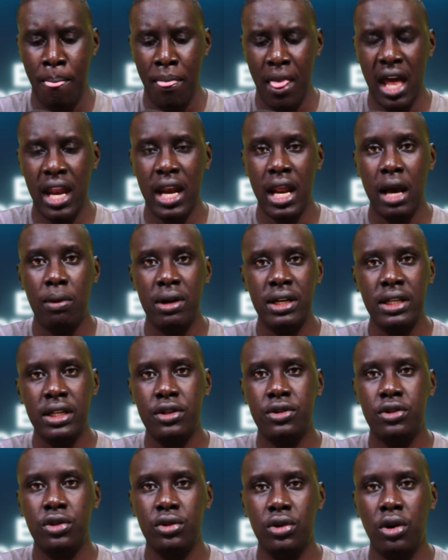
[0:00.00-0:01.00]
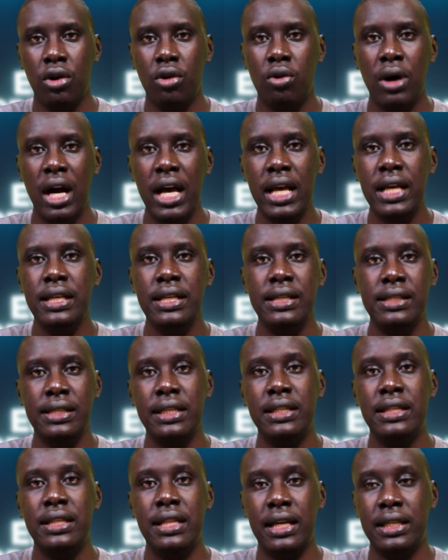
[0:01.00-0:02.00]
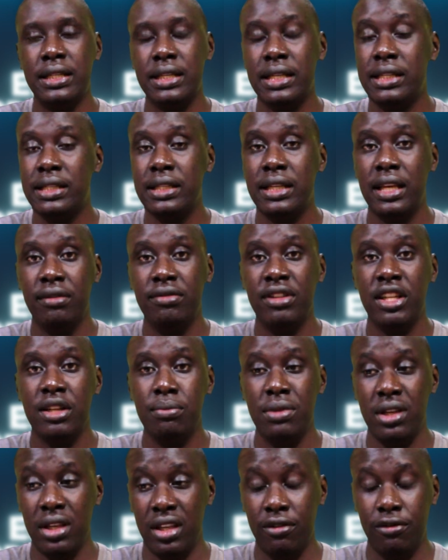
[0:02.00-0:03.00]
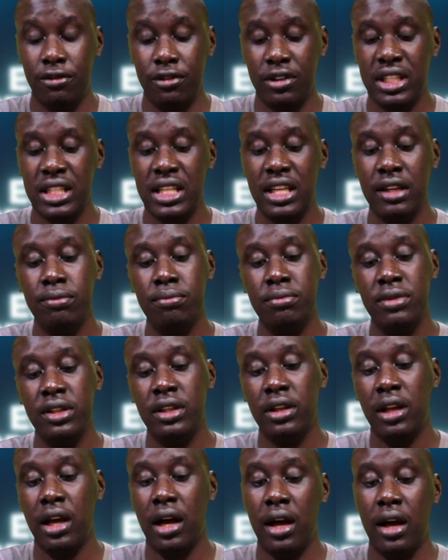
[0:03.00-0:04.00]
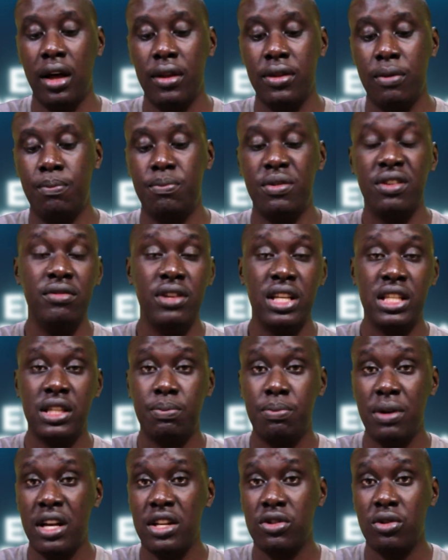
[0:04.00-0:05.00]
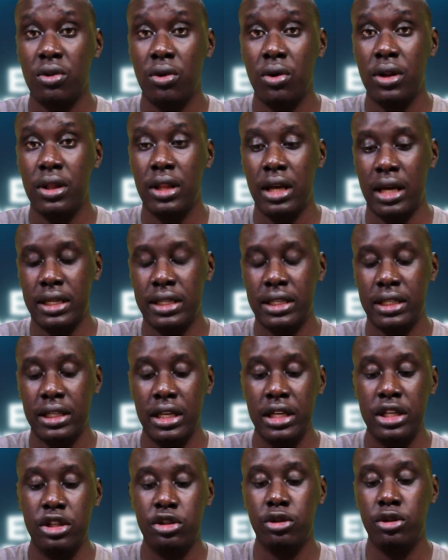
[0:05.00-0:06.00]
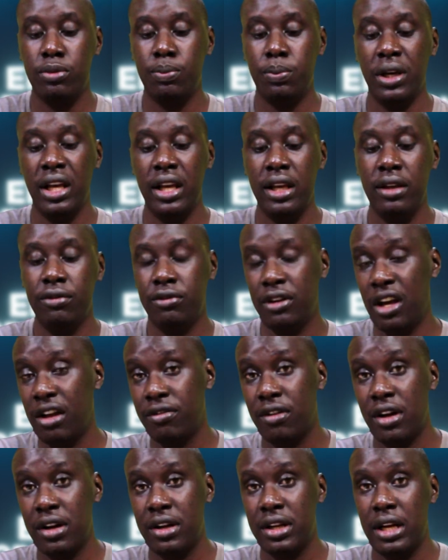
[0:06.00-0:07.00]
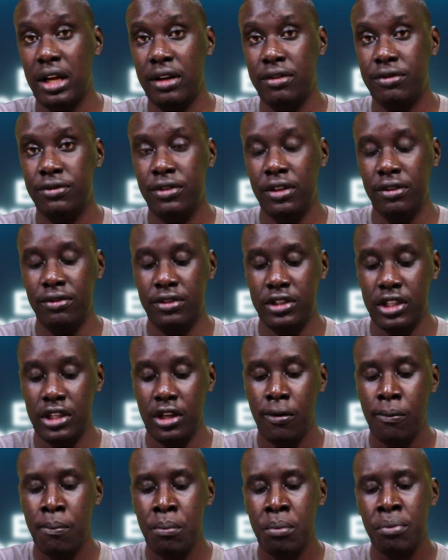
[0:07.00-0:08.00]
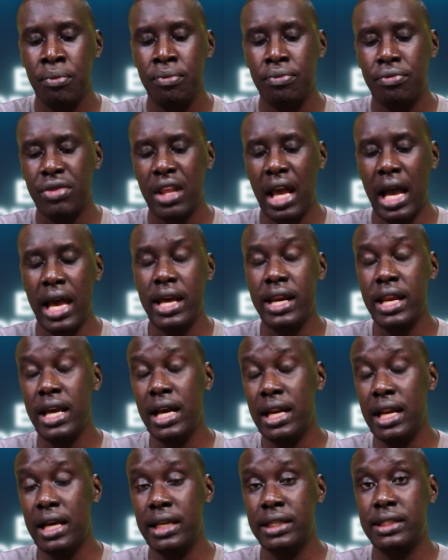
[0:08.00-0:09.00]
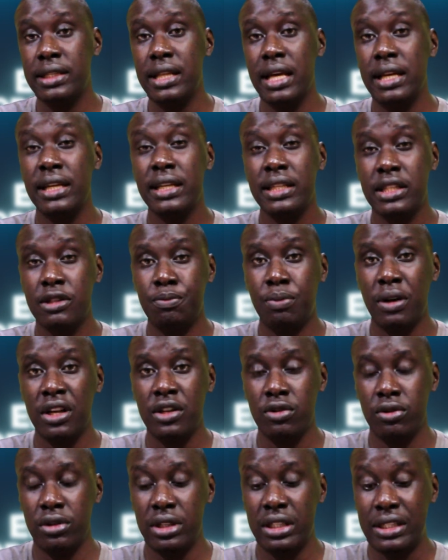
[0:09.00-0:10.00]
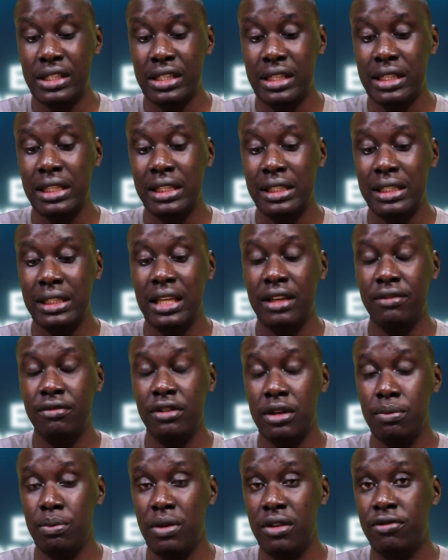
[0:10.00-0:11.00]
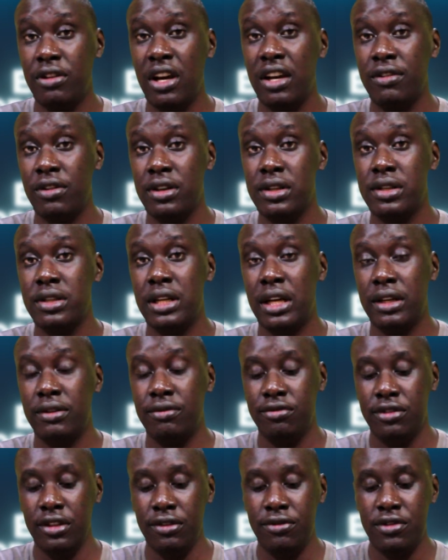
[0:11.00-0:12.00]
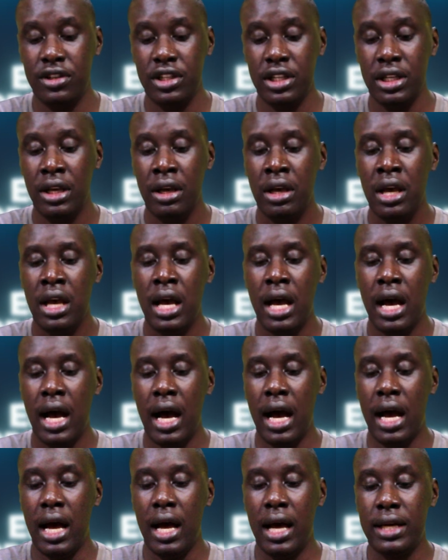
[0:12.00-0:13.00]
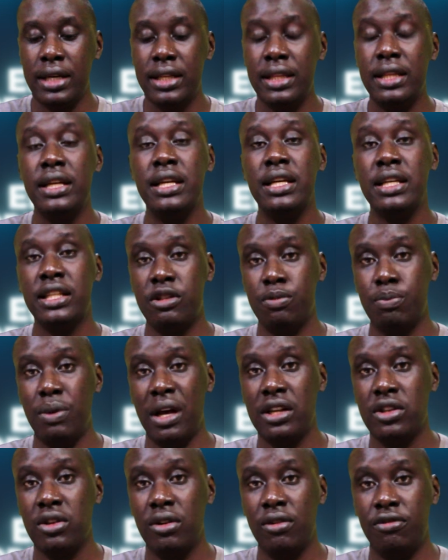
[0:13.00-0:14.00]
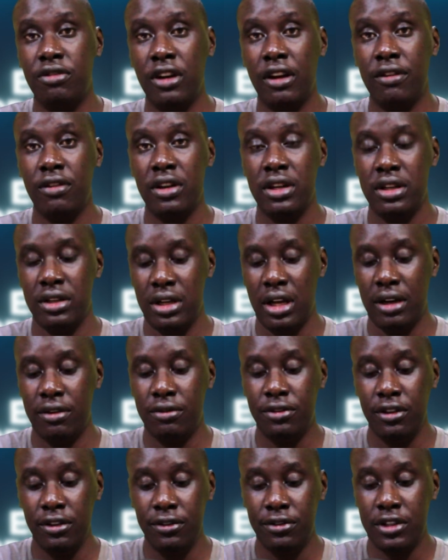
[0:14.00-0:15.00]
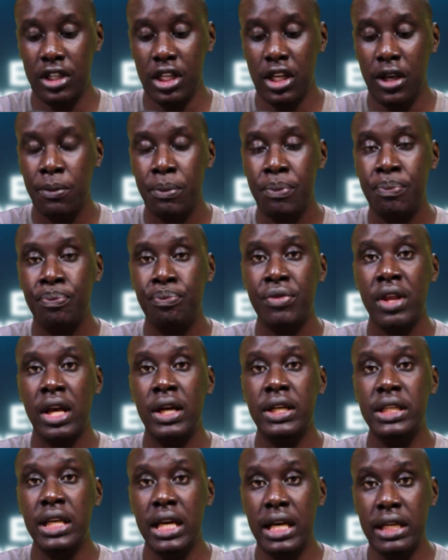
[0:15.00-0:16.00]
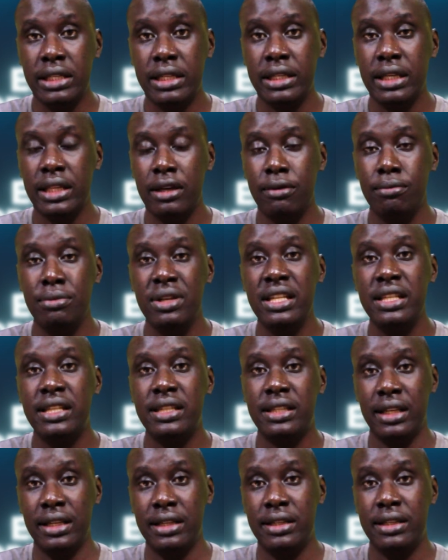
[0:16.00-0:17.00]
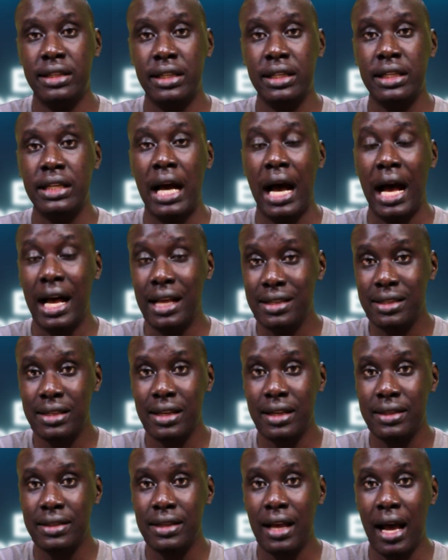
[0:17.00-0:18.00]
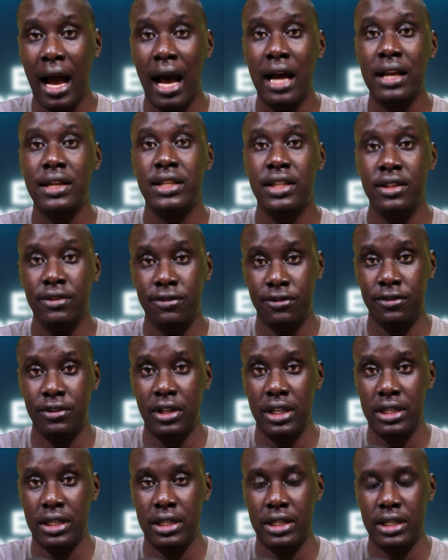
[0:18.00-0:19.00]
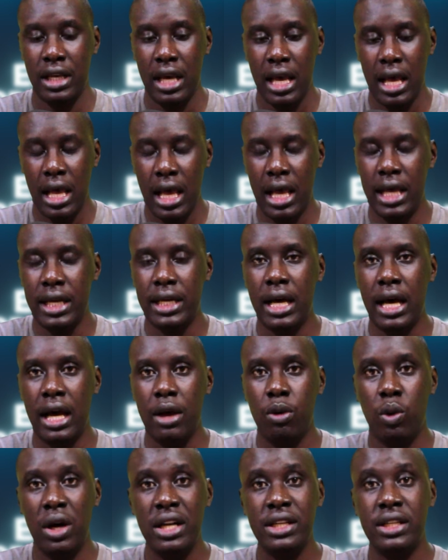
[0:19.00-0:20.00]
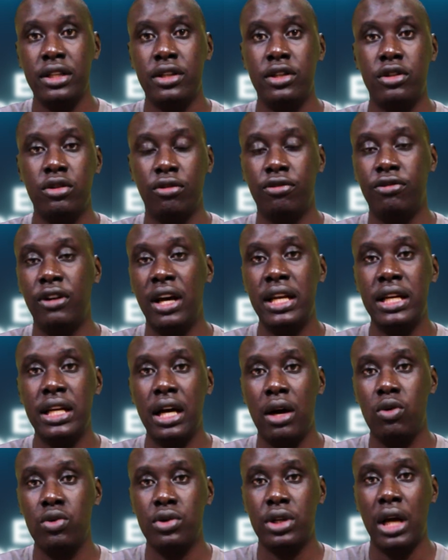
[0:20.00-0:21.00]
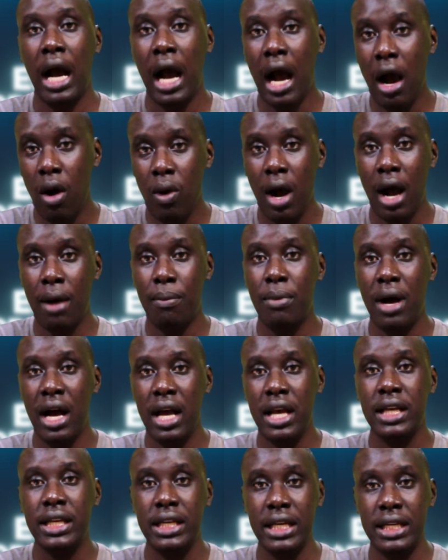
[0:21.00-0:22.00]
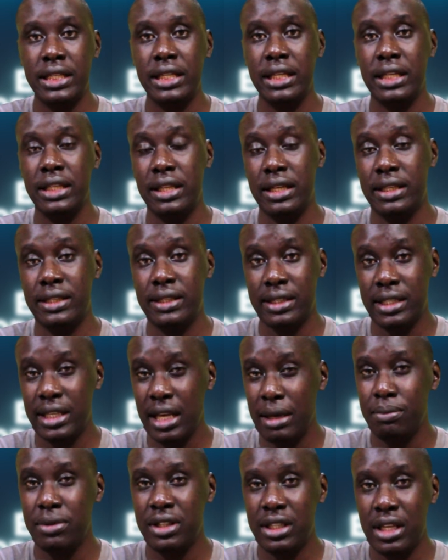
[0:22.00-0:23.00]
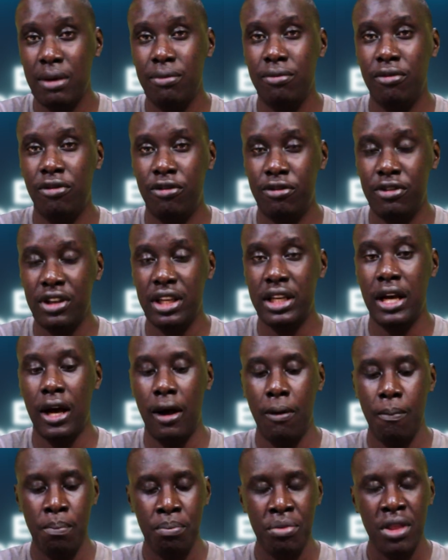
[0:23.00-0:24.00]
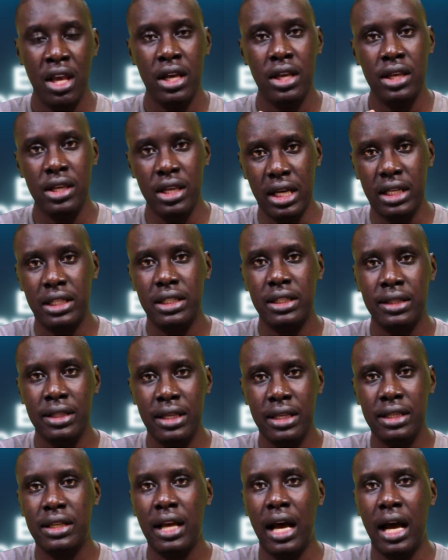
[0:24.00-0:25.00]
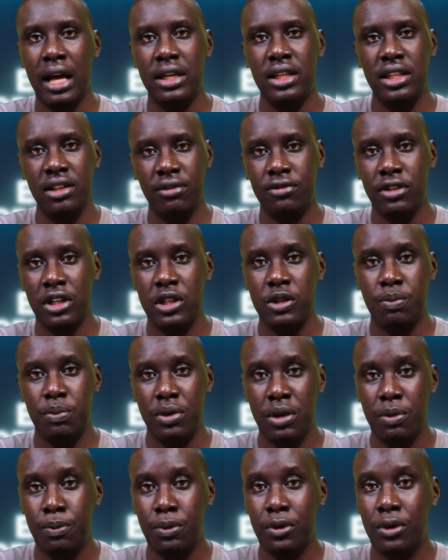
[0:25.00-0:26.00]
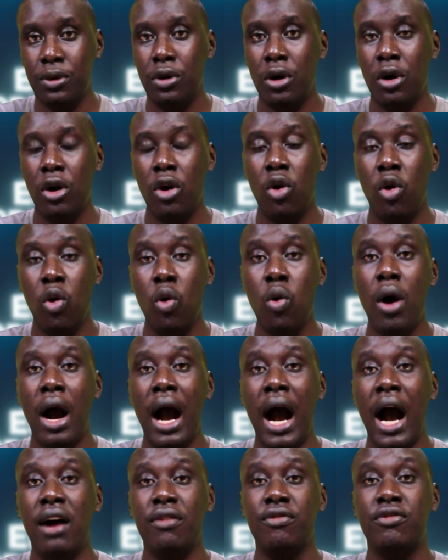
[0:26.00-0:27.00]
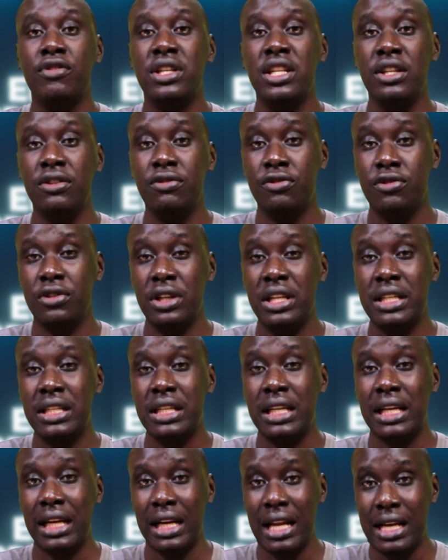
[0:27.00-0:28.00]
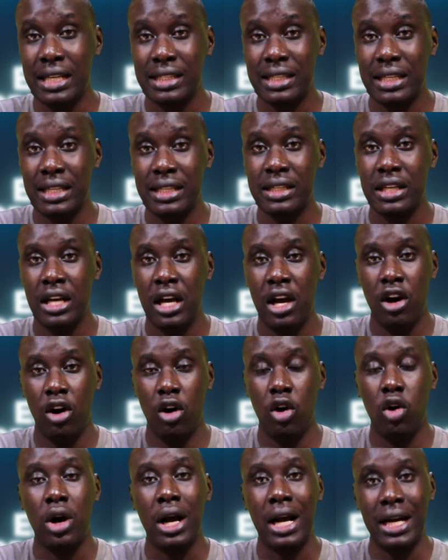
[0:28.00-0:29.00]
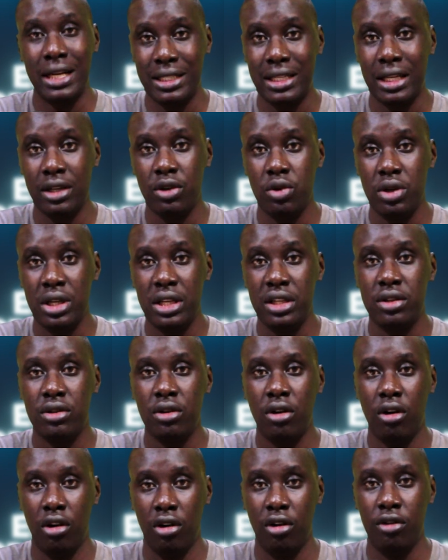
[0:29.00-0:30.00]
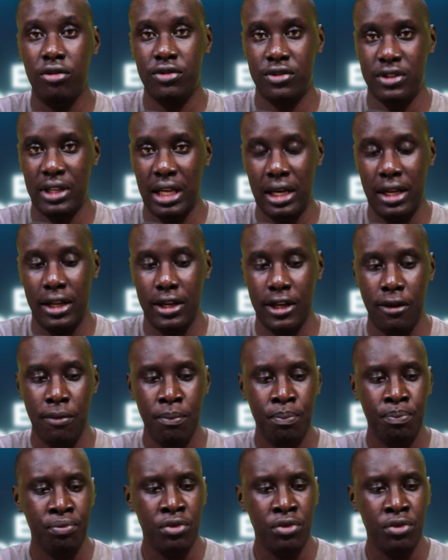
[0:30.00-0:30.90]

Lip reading: And I wanted to know, why is it that it's giving me, if it gave me the previous person that he should pay 550, I realized the next person, it's still giving me 550, and the next person 550, yet the means testing answers are different. And I wanted to find out, how am I getting the same figure, yet these are different people who have different classes or categories of salary.